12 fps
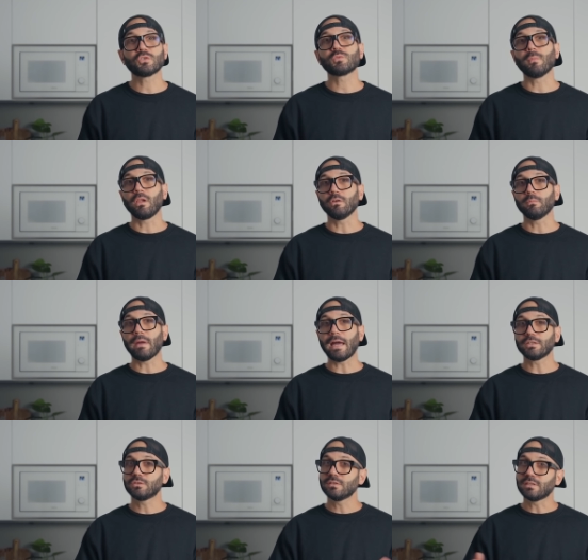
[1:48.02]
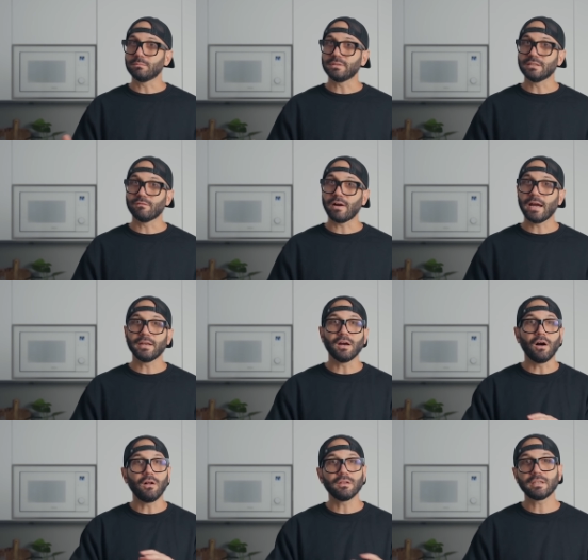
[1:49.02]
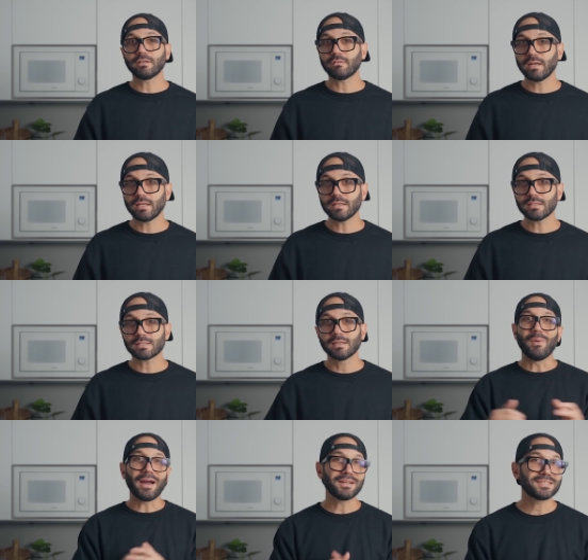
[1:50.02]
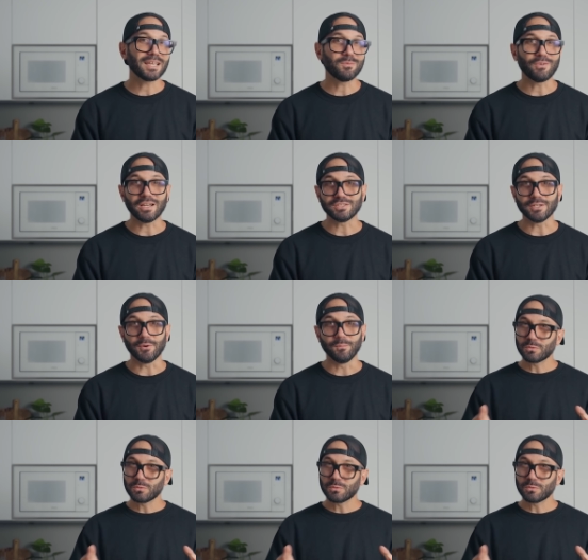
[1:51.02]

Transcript: make a smaller batch, you simply divide all the ingredients by the same ratio.